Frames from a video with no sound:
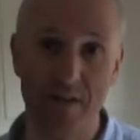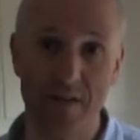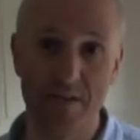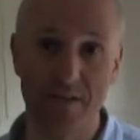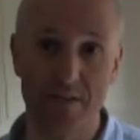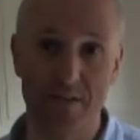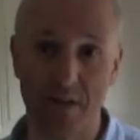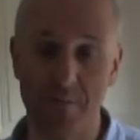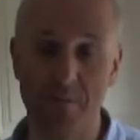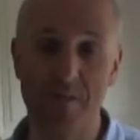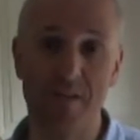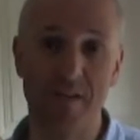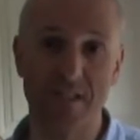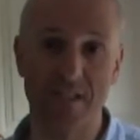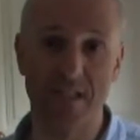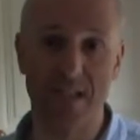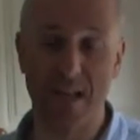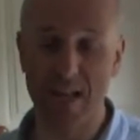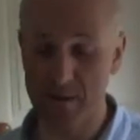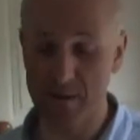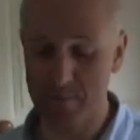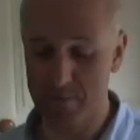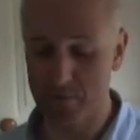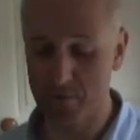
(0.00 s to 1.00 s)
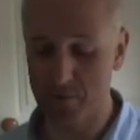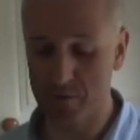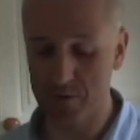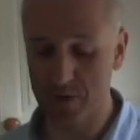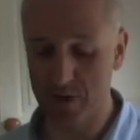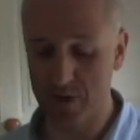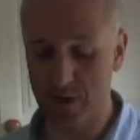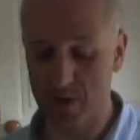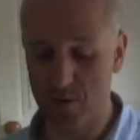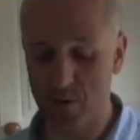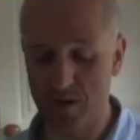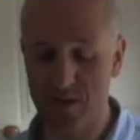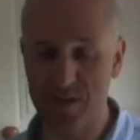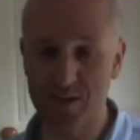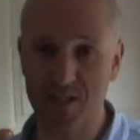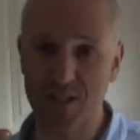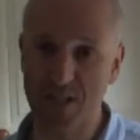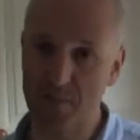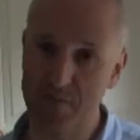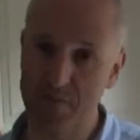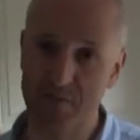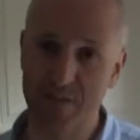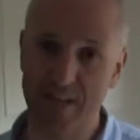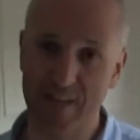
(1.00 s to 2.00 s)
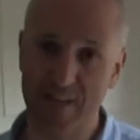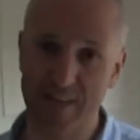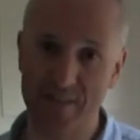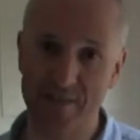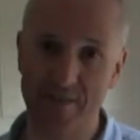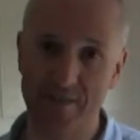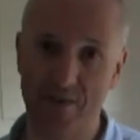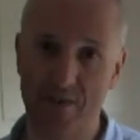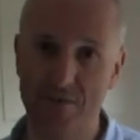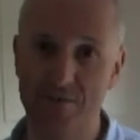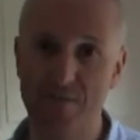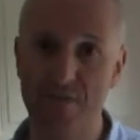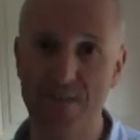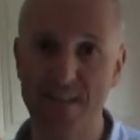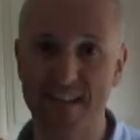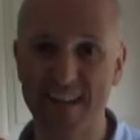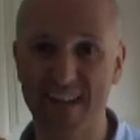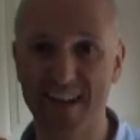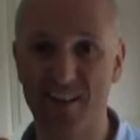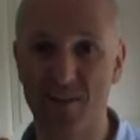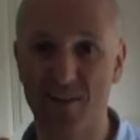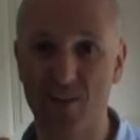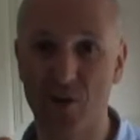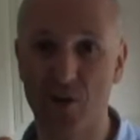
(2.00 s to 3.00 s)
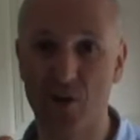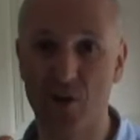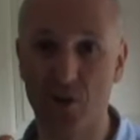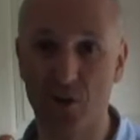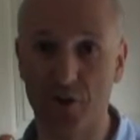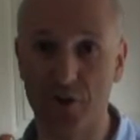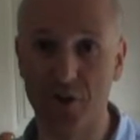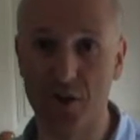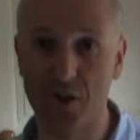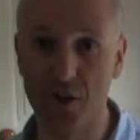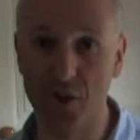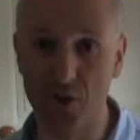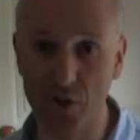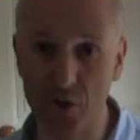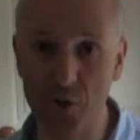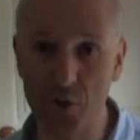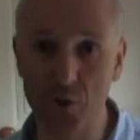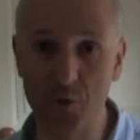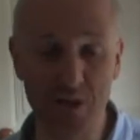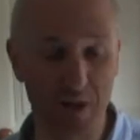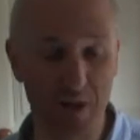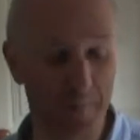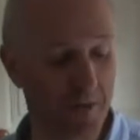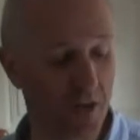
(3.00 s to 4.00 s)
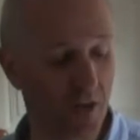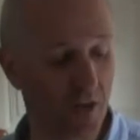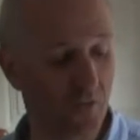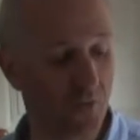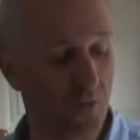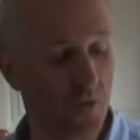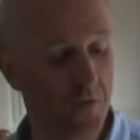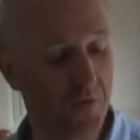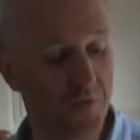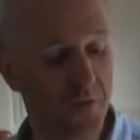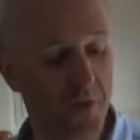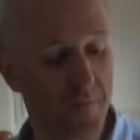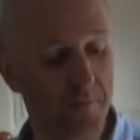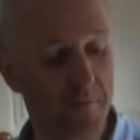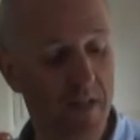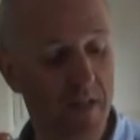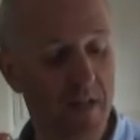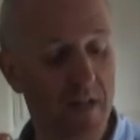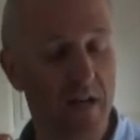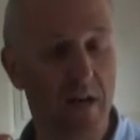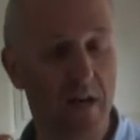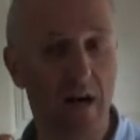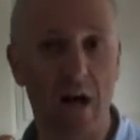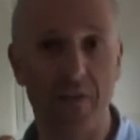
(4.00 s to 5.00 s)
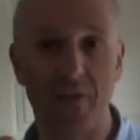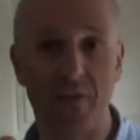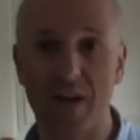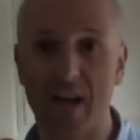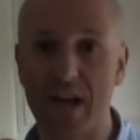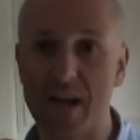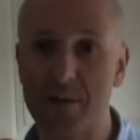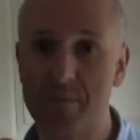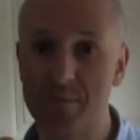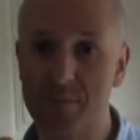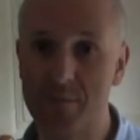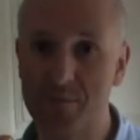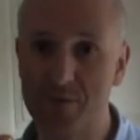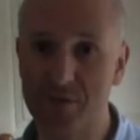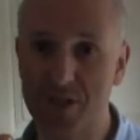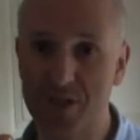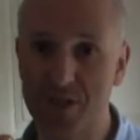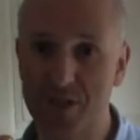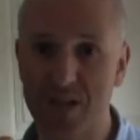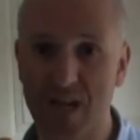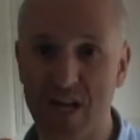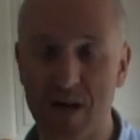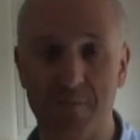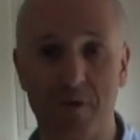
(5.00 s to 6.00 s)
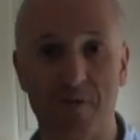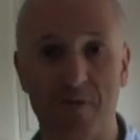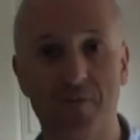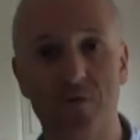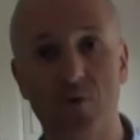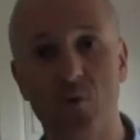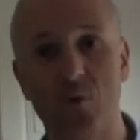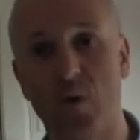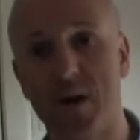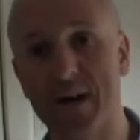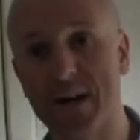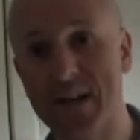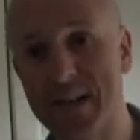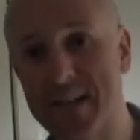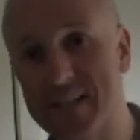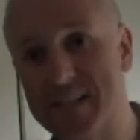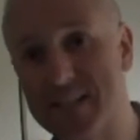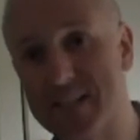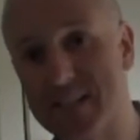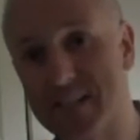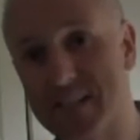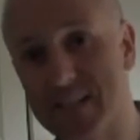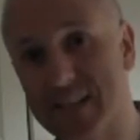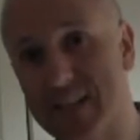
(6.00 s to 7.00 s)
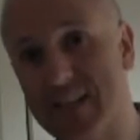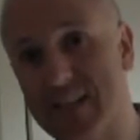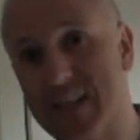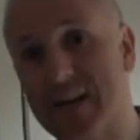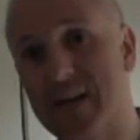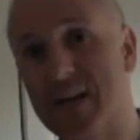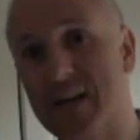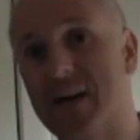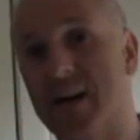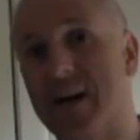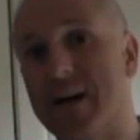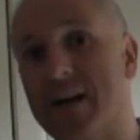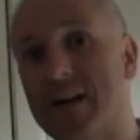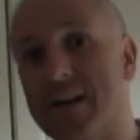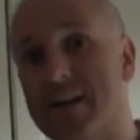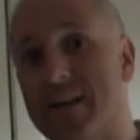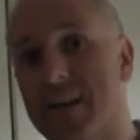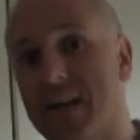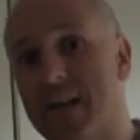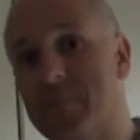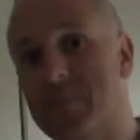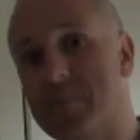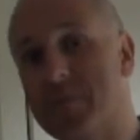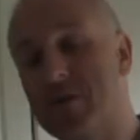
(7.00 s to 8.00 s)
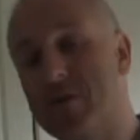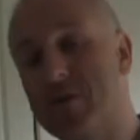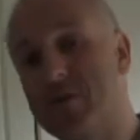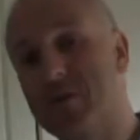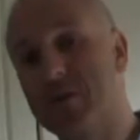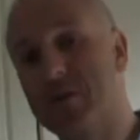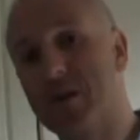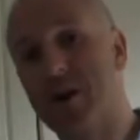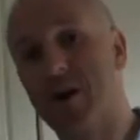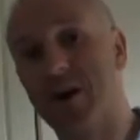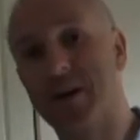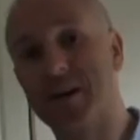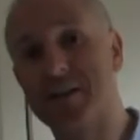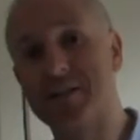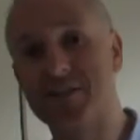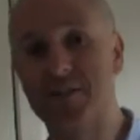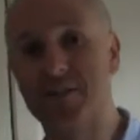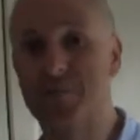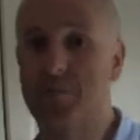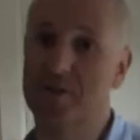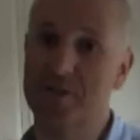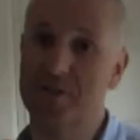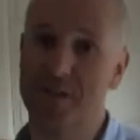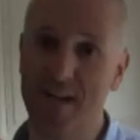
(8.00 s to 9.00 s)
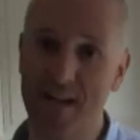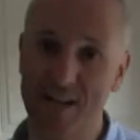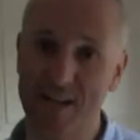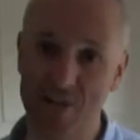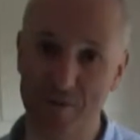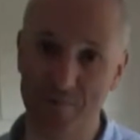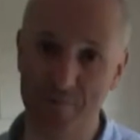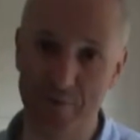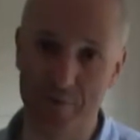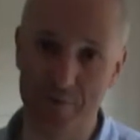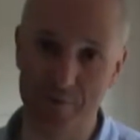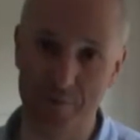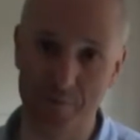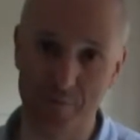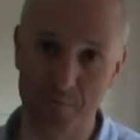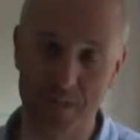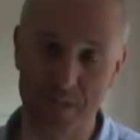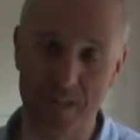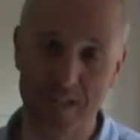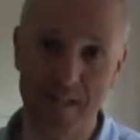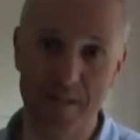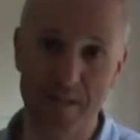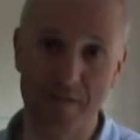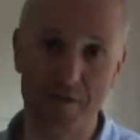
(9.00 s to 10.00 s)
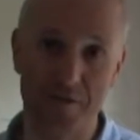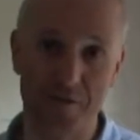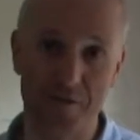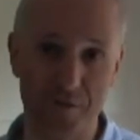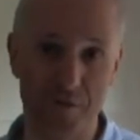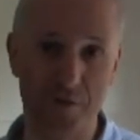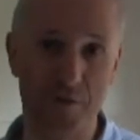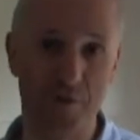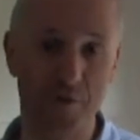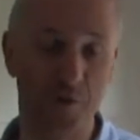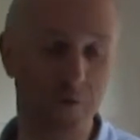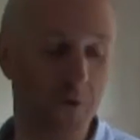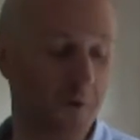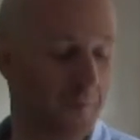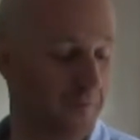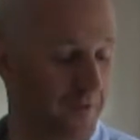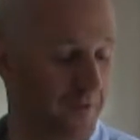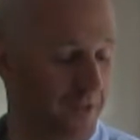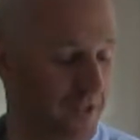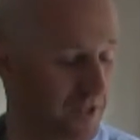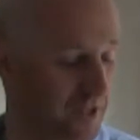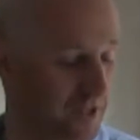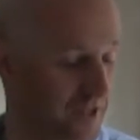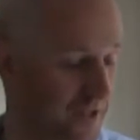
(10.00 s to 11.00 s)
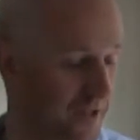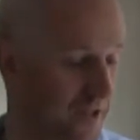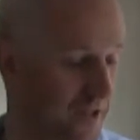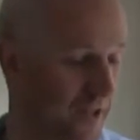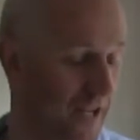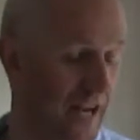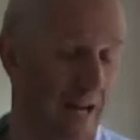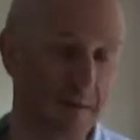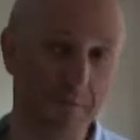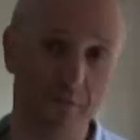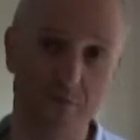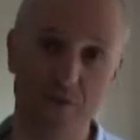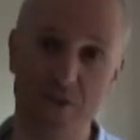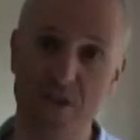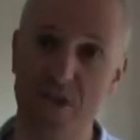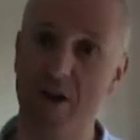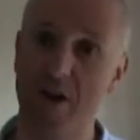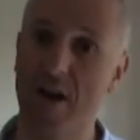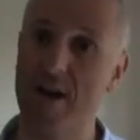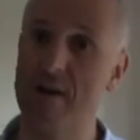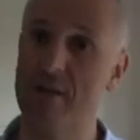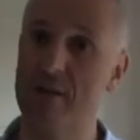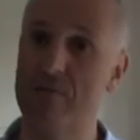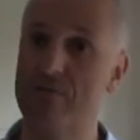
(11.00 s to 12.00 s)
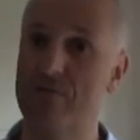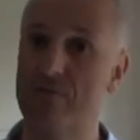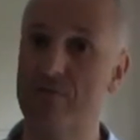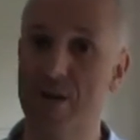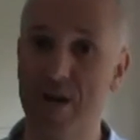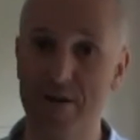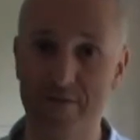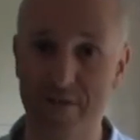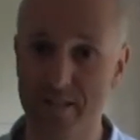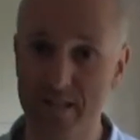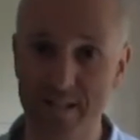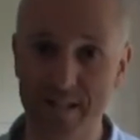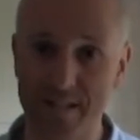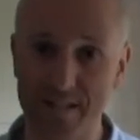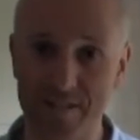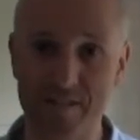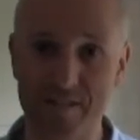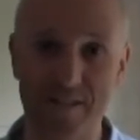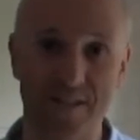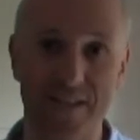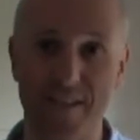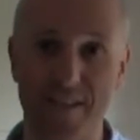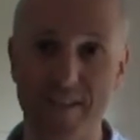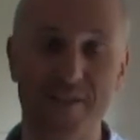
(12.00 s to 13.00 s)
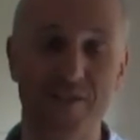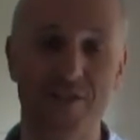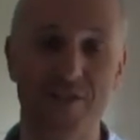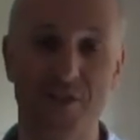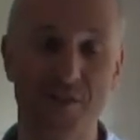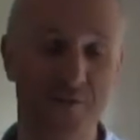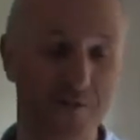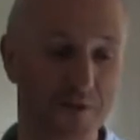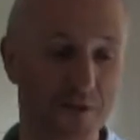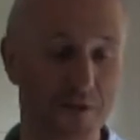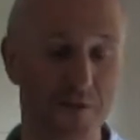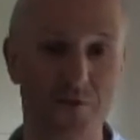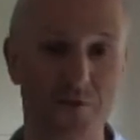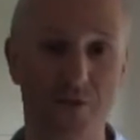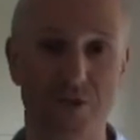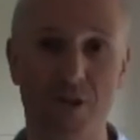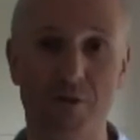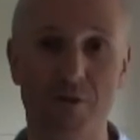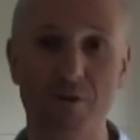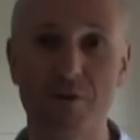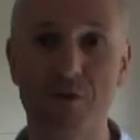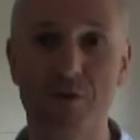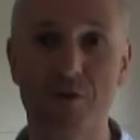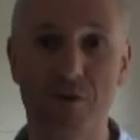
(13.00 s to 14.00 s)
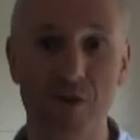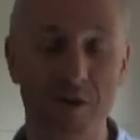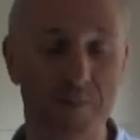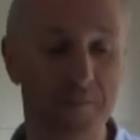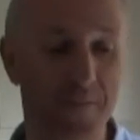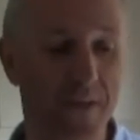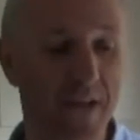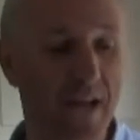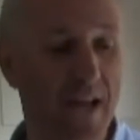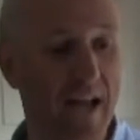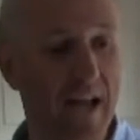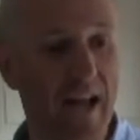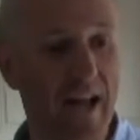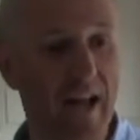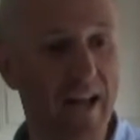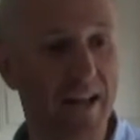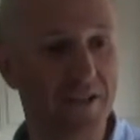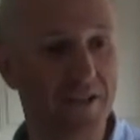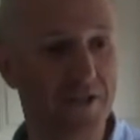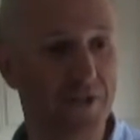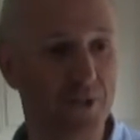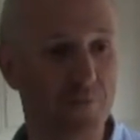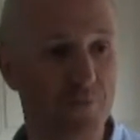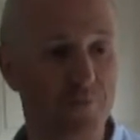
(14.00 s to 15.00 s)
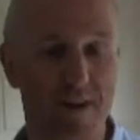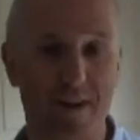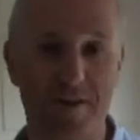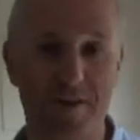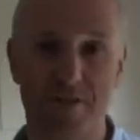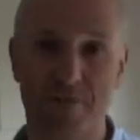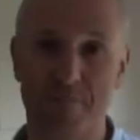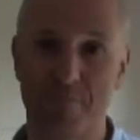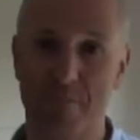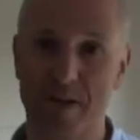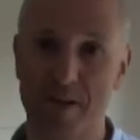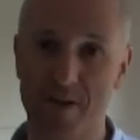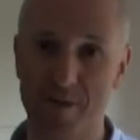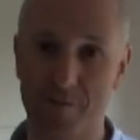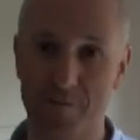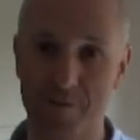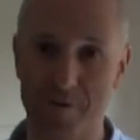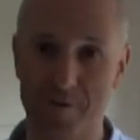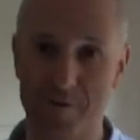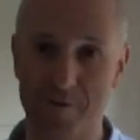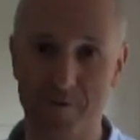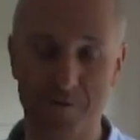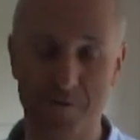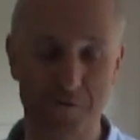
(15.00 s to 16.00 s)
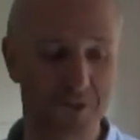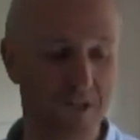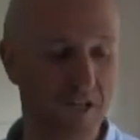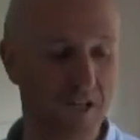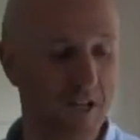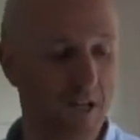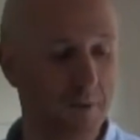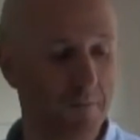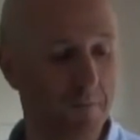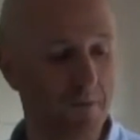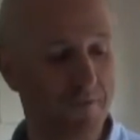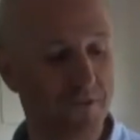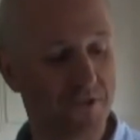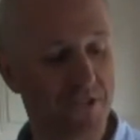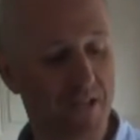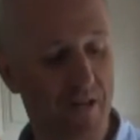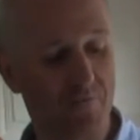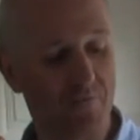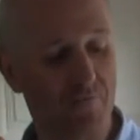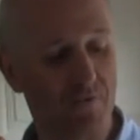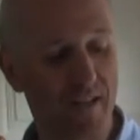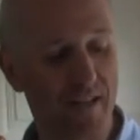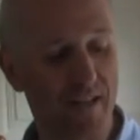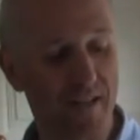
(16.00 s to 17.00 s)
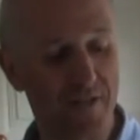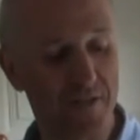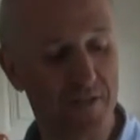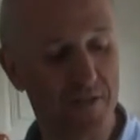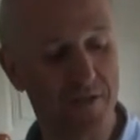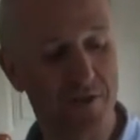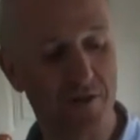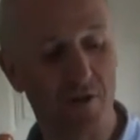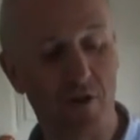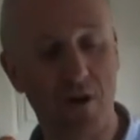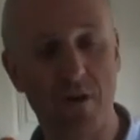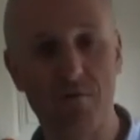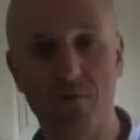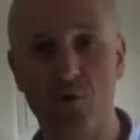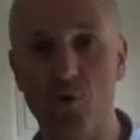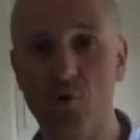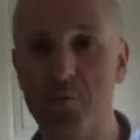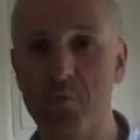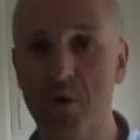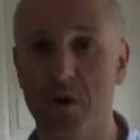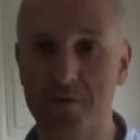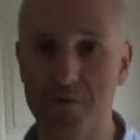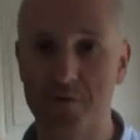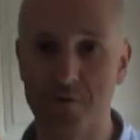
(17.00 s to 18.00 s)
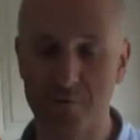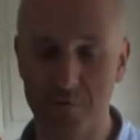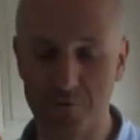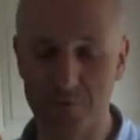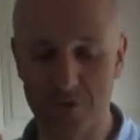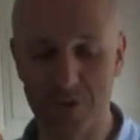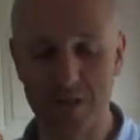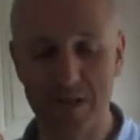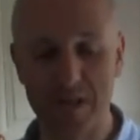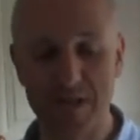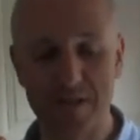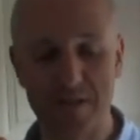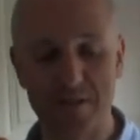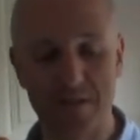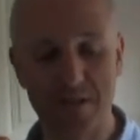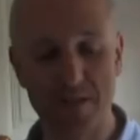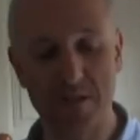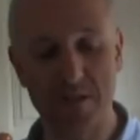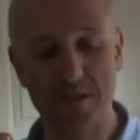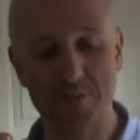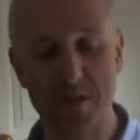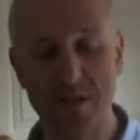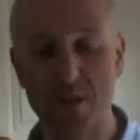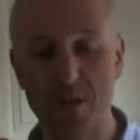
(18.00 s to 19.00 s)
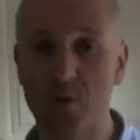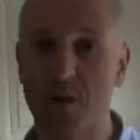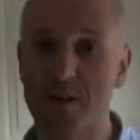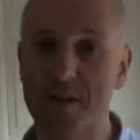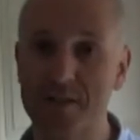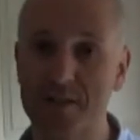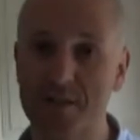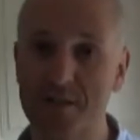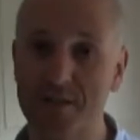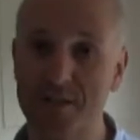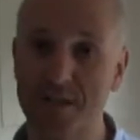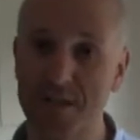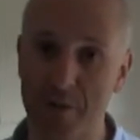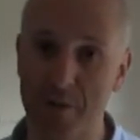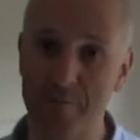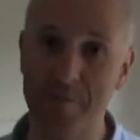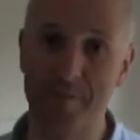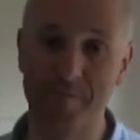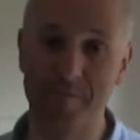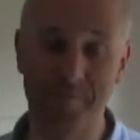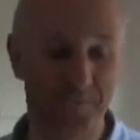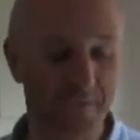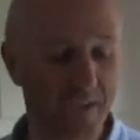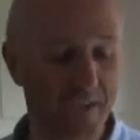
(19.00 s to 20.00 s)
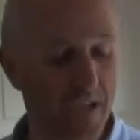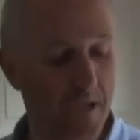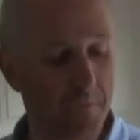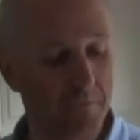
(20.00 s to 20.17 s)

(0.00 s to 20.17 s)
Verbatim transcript: Some of these labels are quite stubborn to get off and you get a lot of, glue coming off with them. Other labels just come off quite easily. I can name you that Heinz tomato ketchup bottles do, they will slide off very easily as soon as you soak them, as do Branston pickle bottles, but for some reasons olive oil bottles seem to be quite stubborn.